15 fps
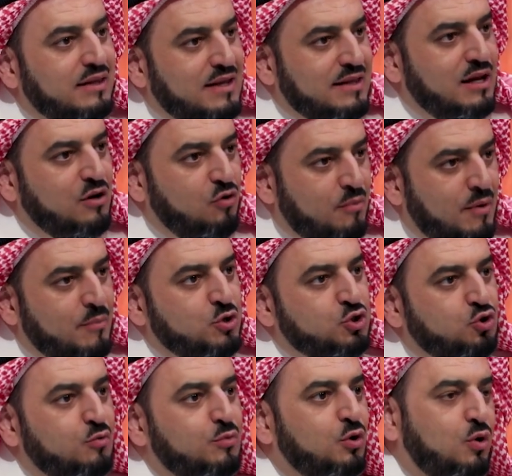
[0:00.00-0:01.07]
When
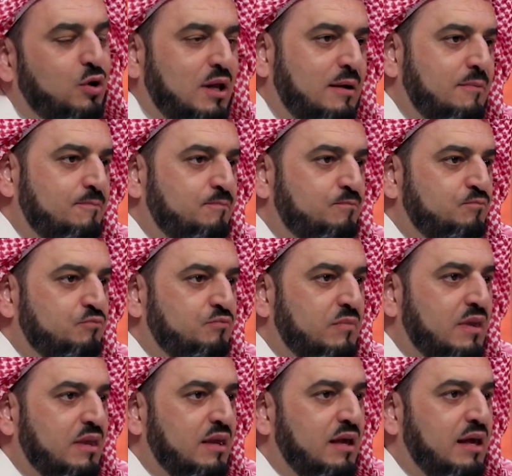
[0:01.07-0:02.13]
Islam emerged and
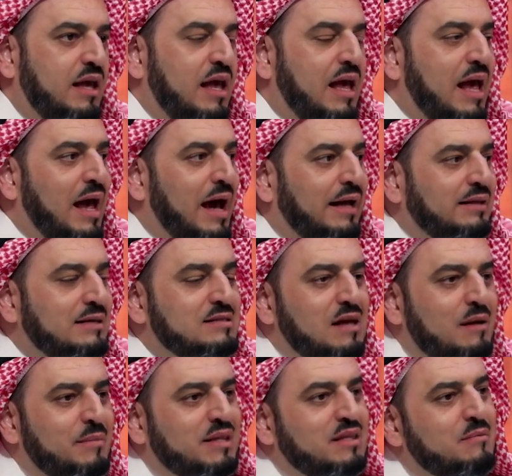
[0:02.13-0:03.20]
built a strong
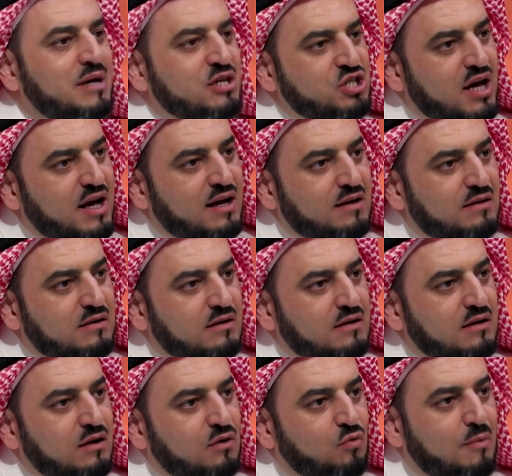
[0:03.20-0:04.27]
civilization,
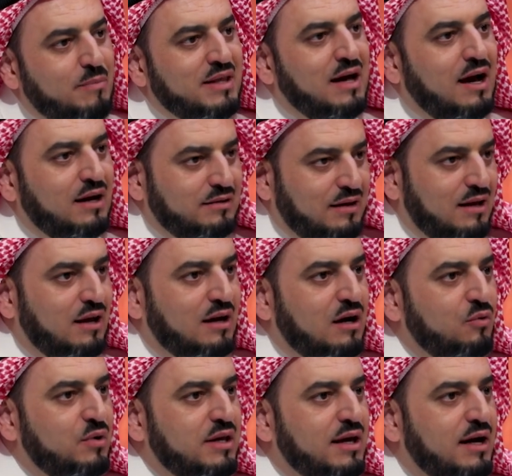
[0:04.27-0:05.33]
it did not do
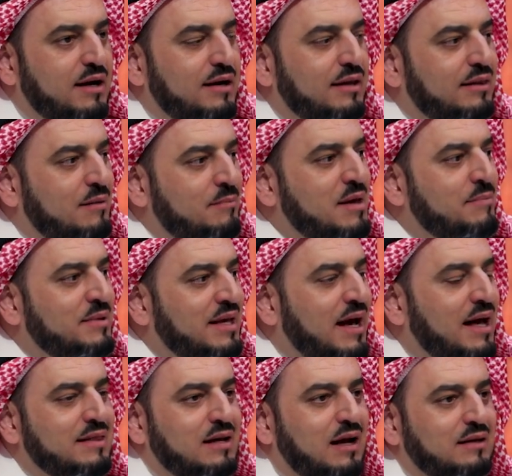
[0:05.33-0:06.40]
so to dominate
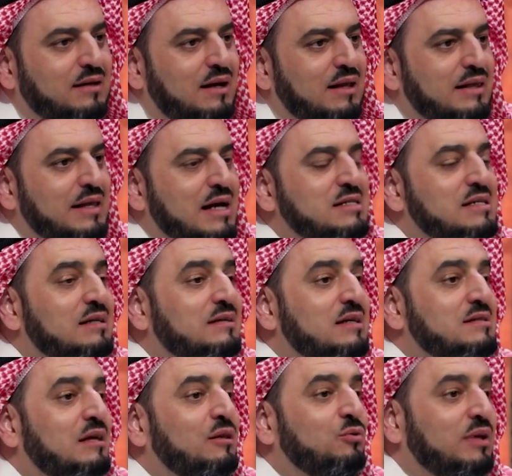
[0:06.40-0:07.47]
nations,
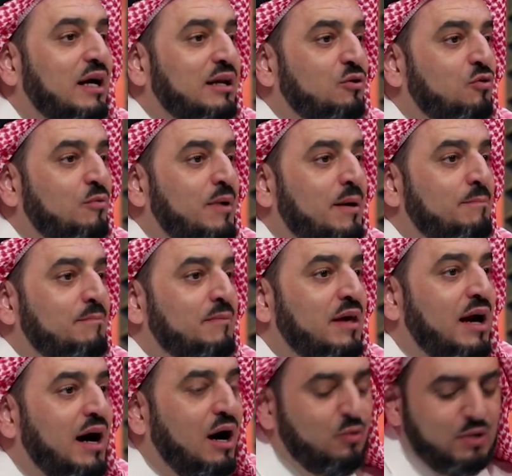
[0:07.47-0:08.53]
oppress them,
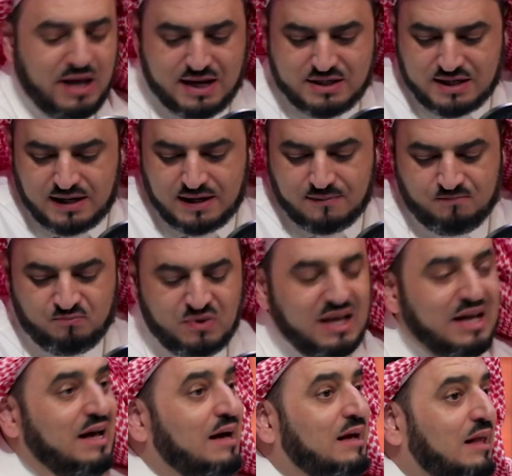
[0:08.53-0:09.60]
or force them to
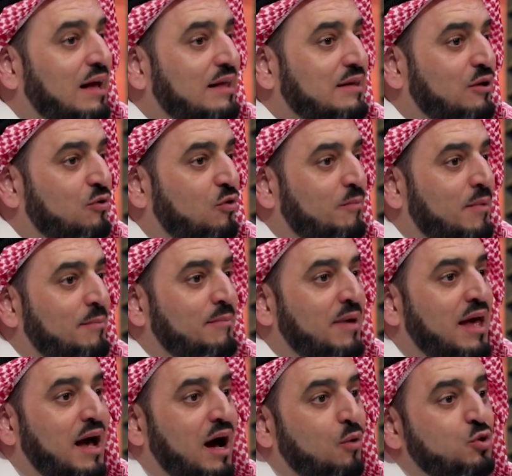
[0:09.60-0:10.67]
convert to Islam,